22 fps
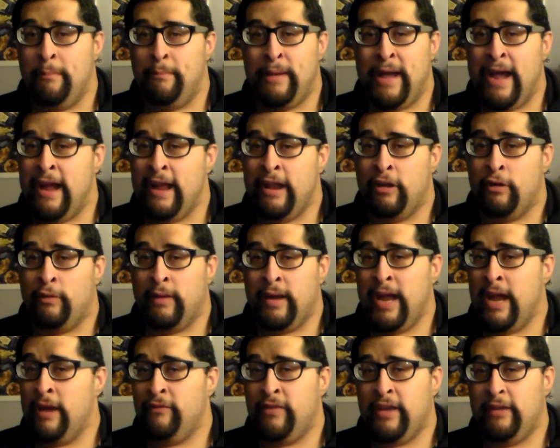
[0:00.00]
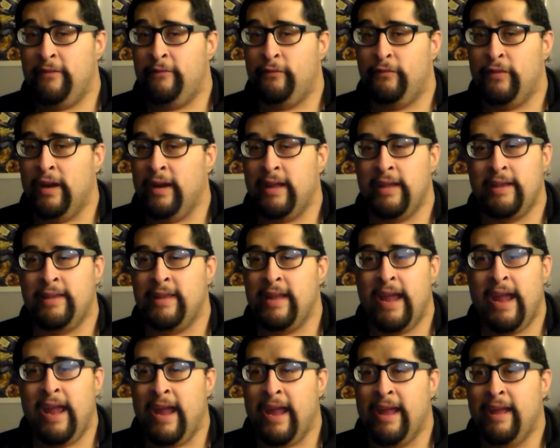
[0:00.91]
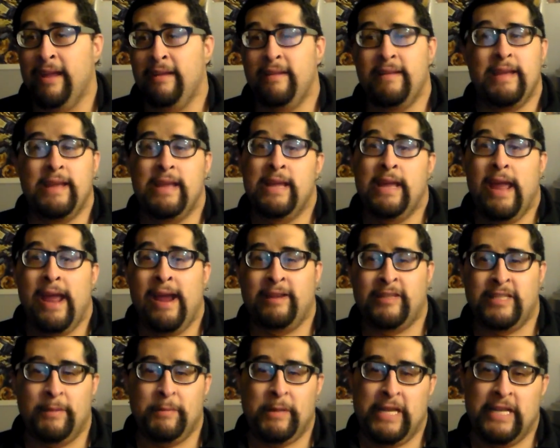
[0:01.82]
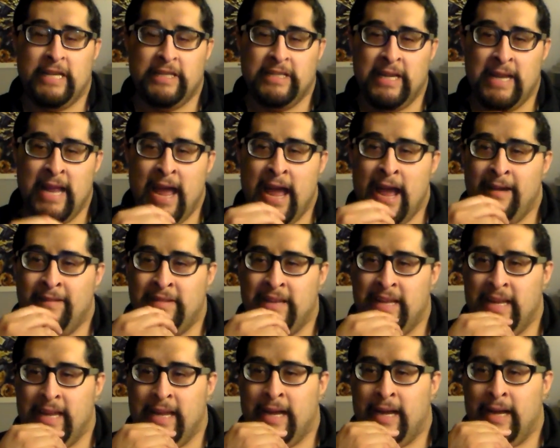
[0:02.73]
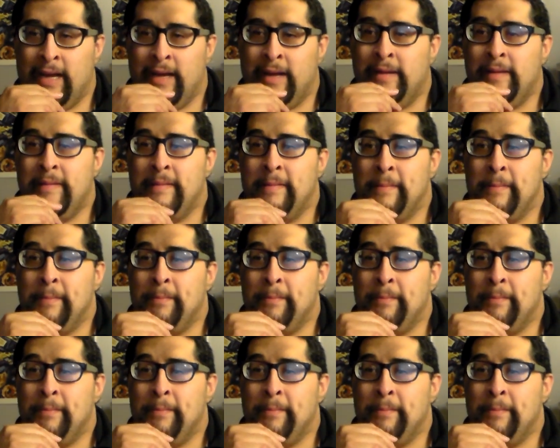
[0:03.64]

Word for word: Albano every fucking day, except he doesn't have the uh,